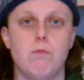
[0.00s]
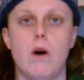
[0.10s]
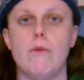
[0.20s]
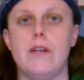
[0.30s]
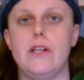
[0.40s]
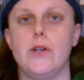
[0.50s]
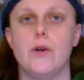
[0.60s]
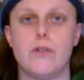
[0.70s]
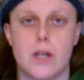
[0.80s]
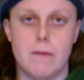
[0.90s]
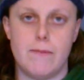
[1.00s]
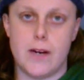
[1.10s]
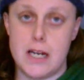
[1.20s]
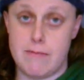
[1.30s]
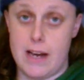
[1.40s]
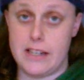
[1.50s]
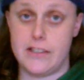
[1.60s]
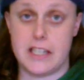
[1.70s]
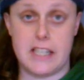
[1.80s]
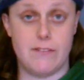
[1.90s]
what were your top 5
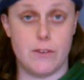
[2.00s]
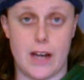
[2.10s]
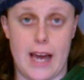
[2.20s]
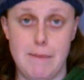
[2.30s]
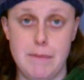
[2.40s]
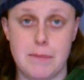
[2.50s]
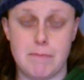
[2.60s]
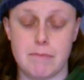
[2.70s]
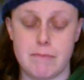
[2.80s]
N64 games?